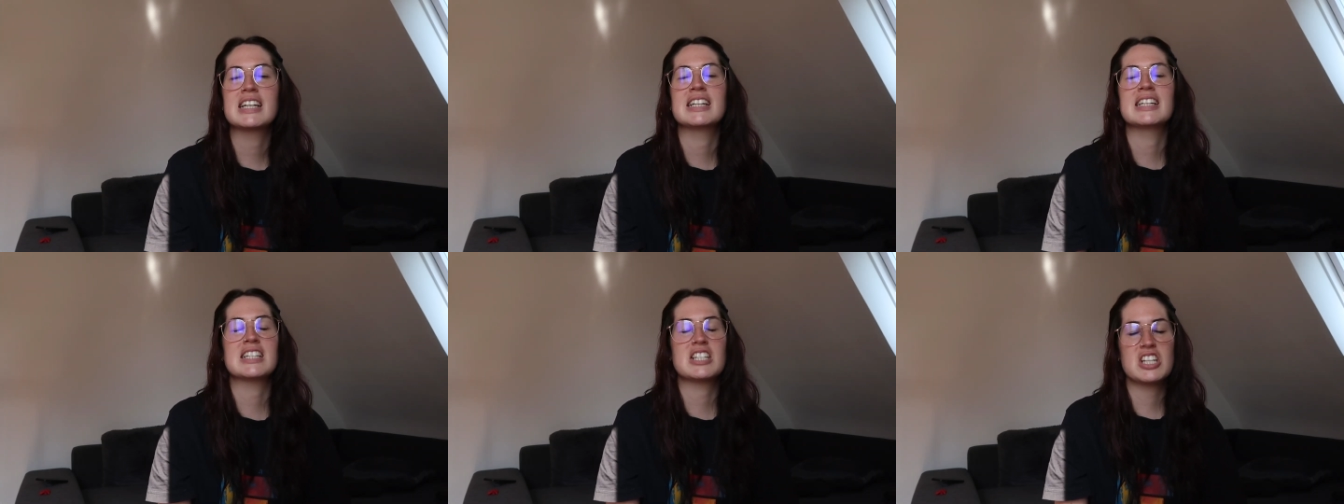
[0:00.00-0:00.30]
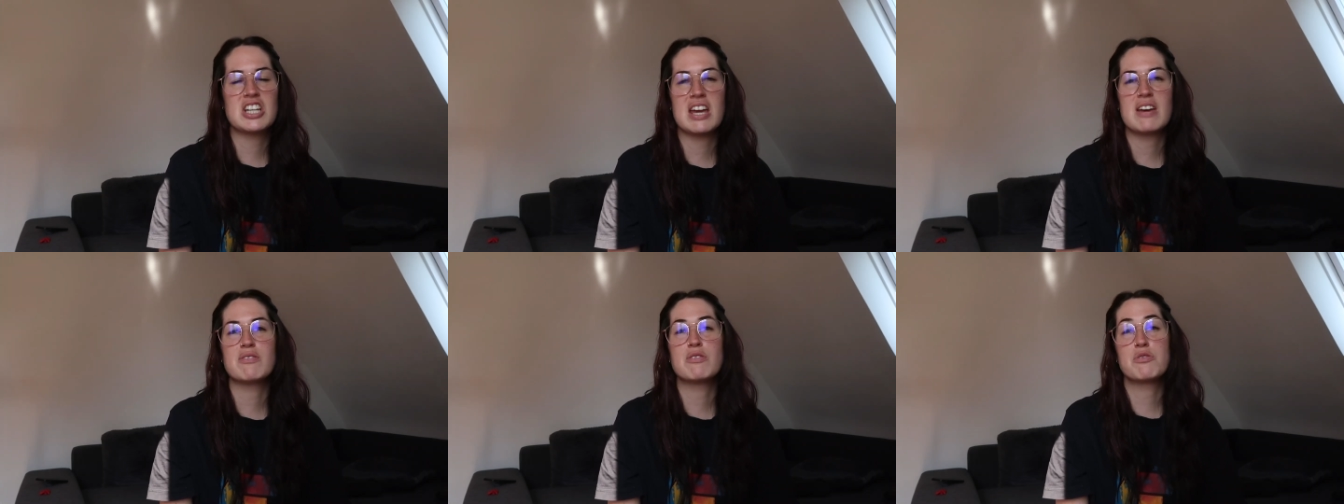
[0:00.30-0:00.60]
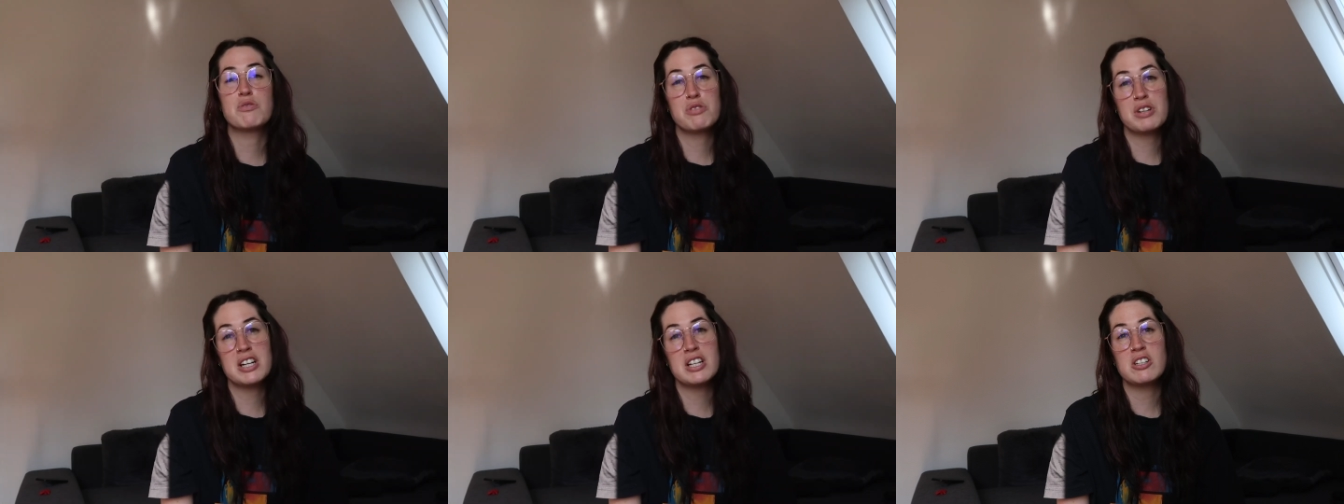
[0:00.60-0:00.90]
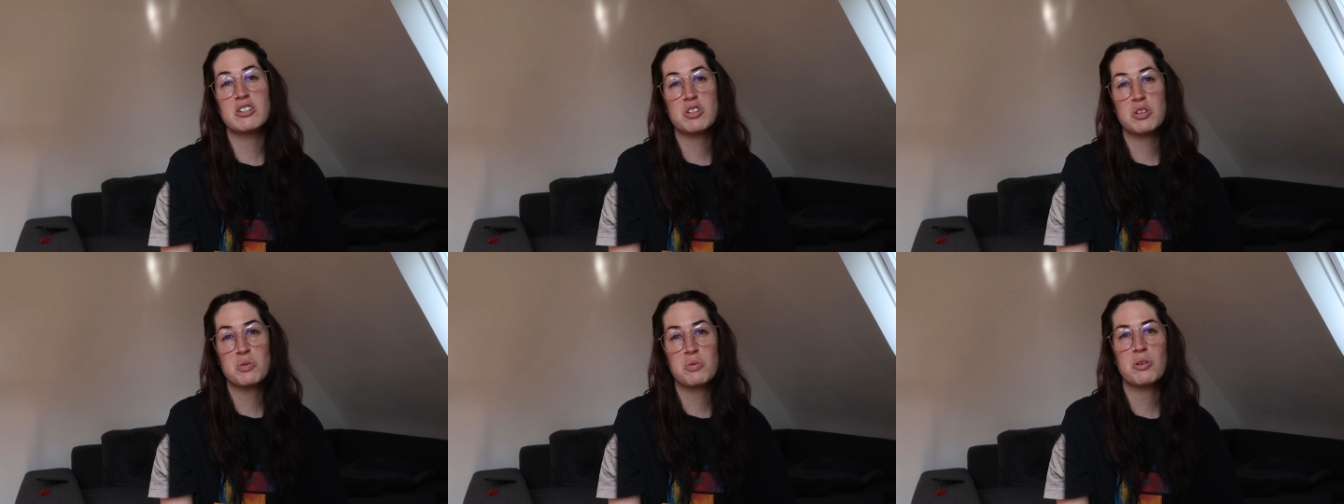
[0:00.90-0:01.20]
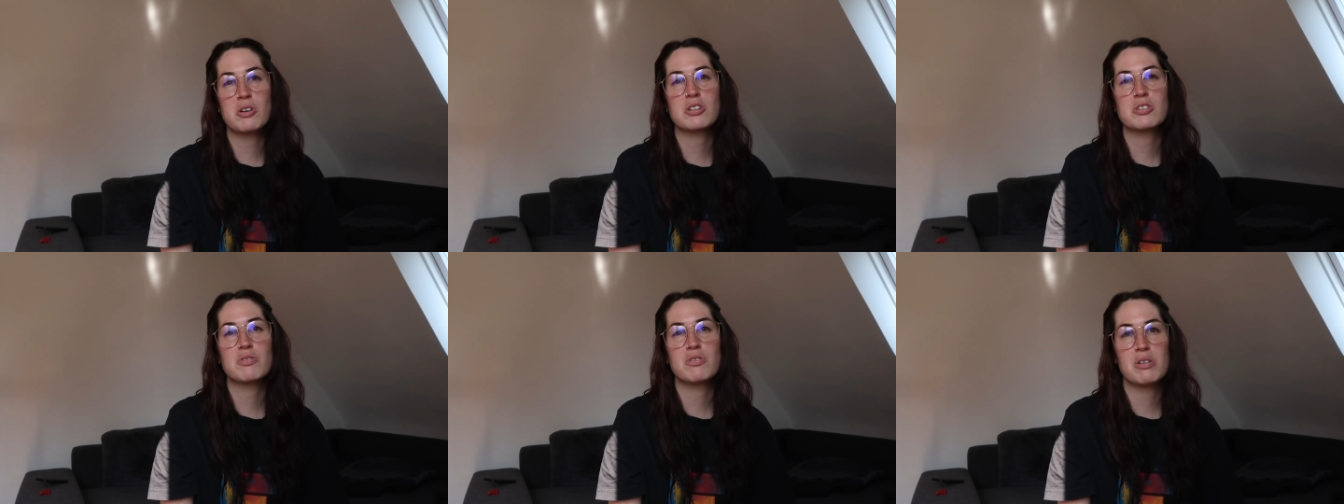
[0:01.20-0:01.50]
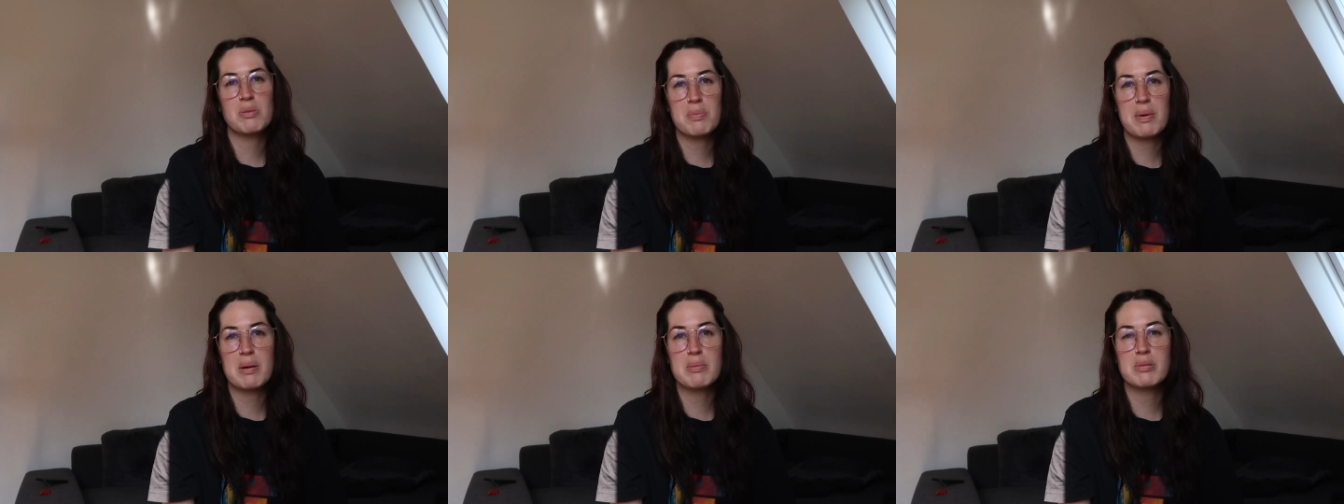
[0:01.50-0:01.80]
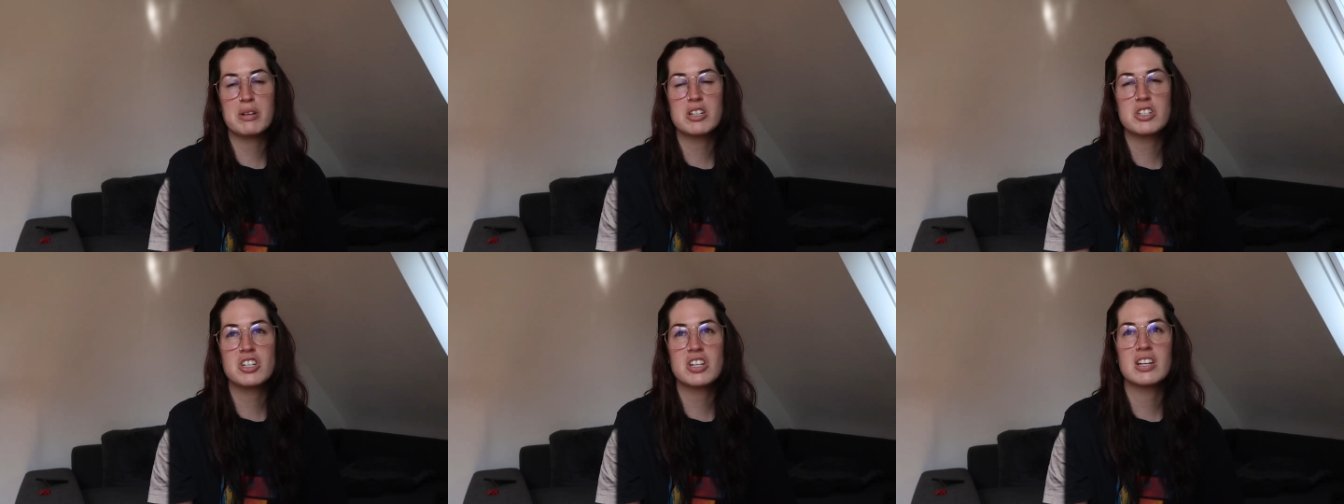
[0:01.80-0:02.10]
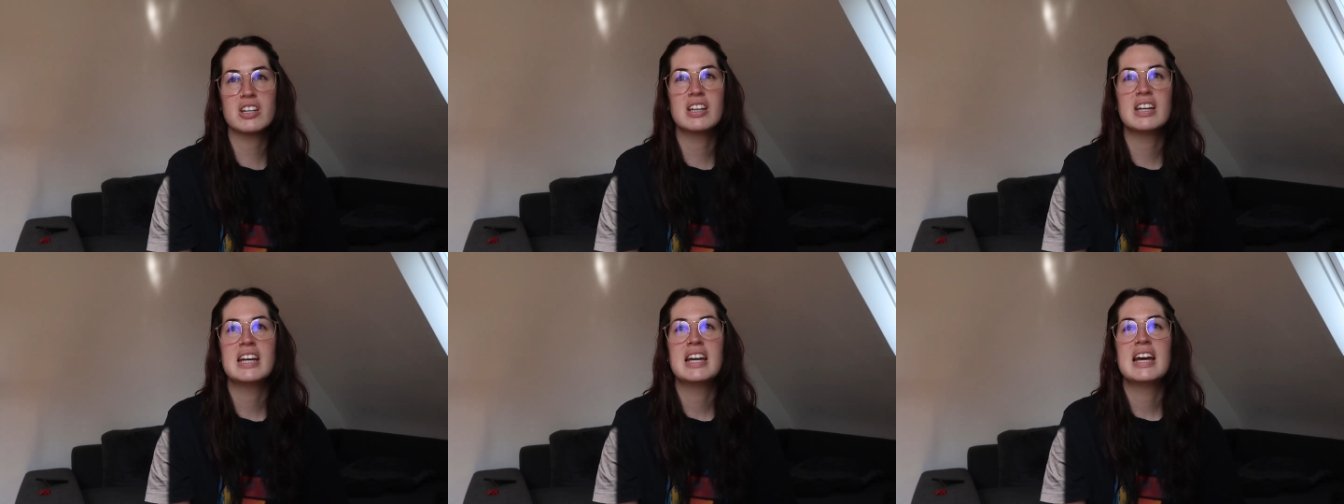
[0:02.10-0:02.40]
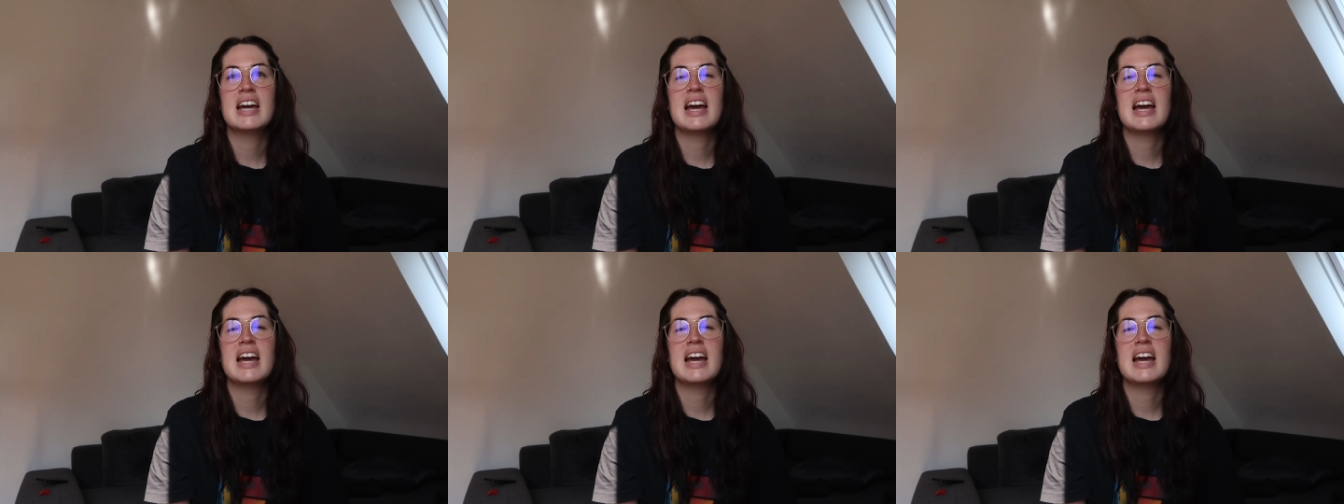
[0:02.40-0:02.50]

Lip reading: I actually have a friend who works for a publisher,